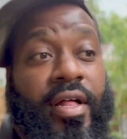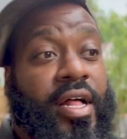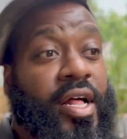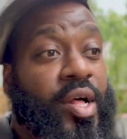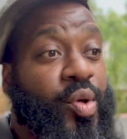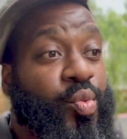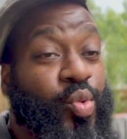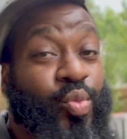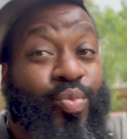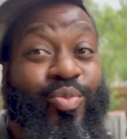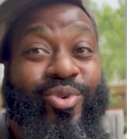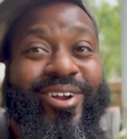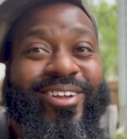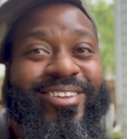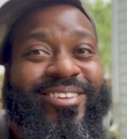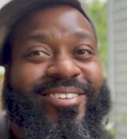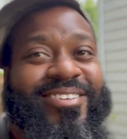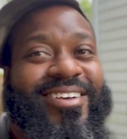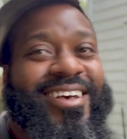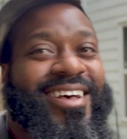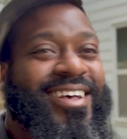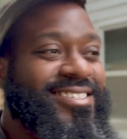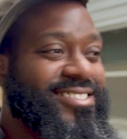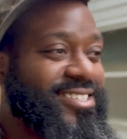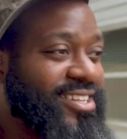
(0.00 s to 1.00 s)
we'll bring you
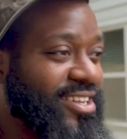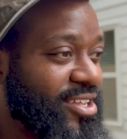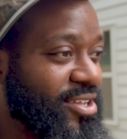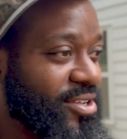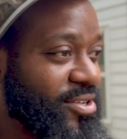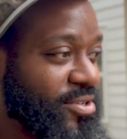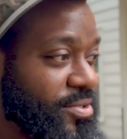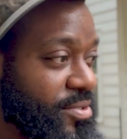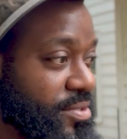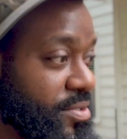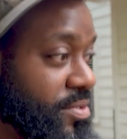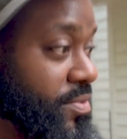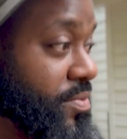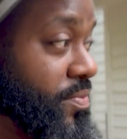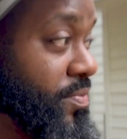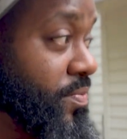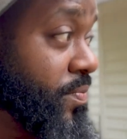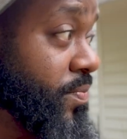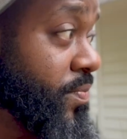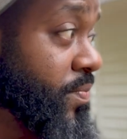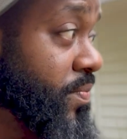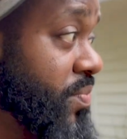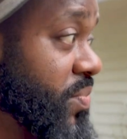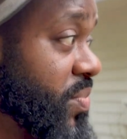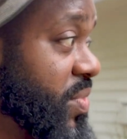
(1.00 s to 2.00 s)
guys along
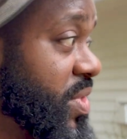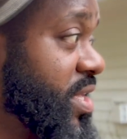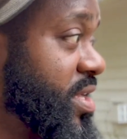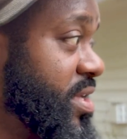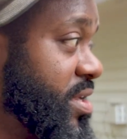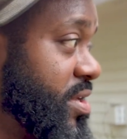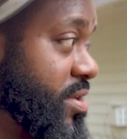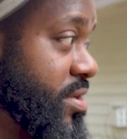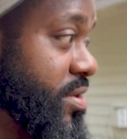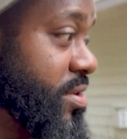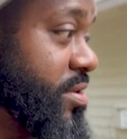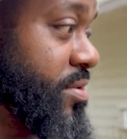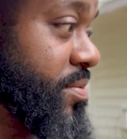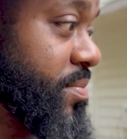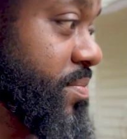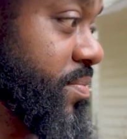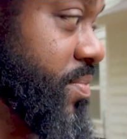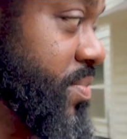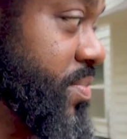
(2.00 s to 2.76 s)
and um,